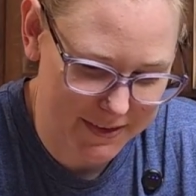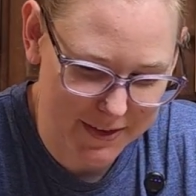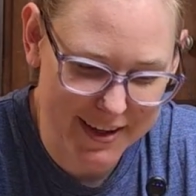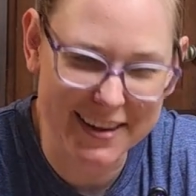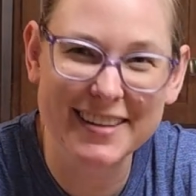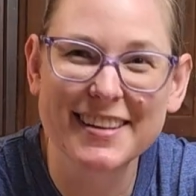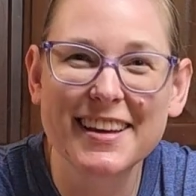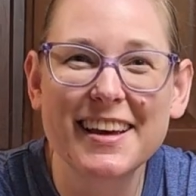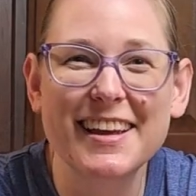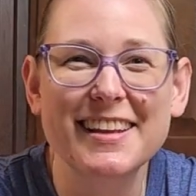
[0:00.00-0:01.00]
Okay,
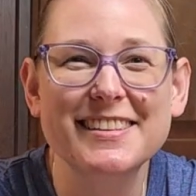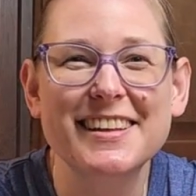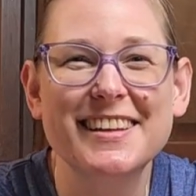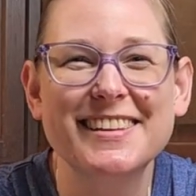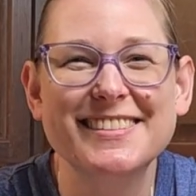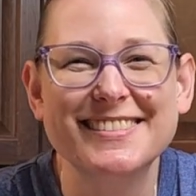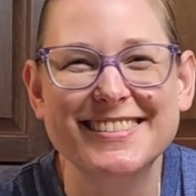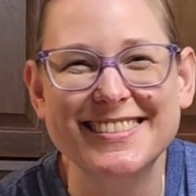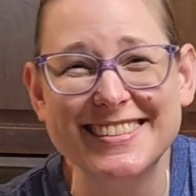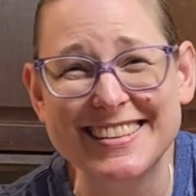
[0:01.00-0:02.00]
And
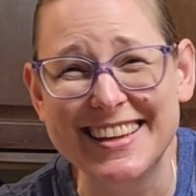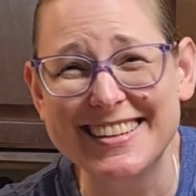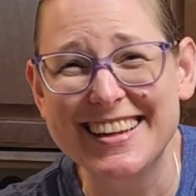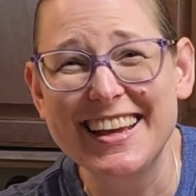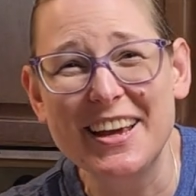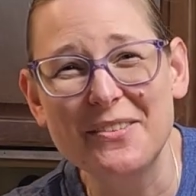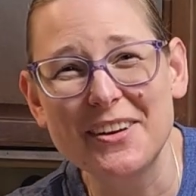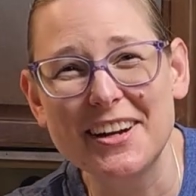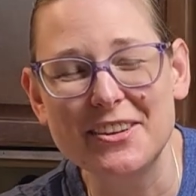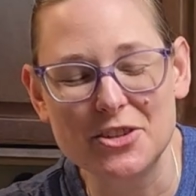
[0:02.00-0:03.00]
we're
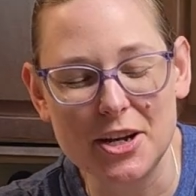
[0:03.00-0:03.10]
going to